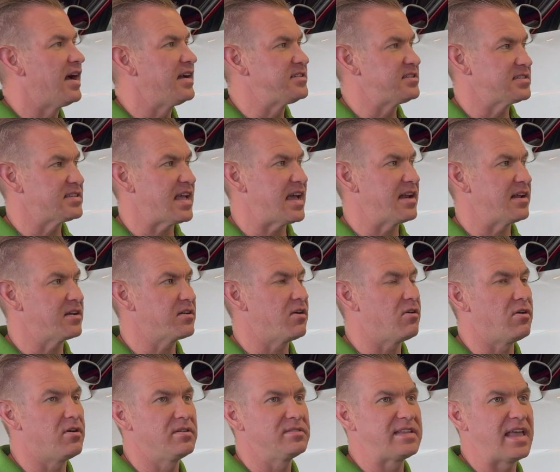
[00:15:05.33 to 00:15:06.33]
Just had a
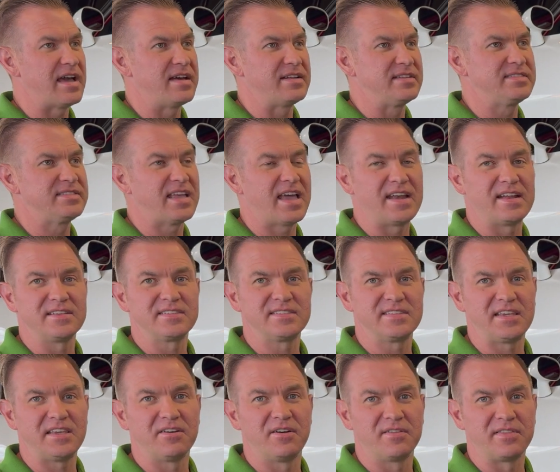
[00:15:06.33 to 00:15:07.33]
call down in
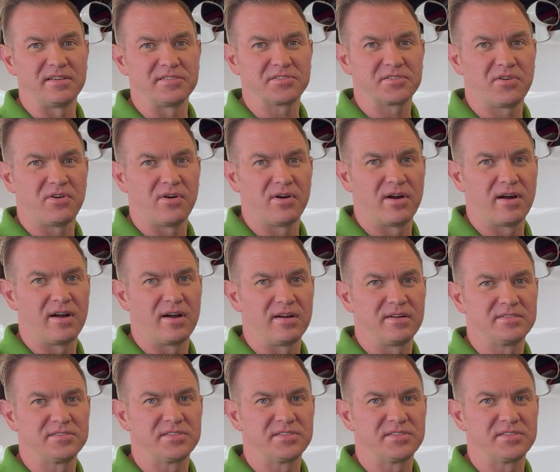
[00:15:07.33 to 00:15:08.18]
Tennessee on this car.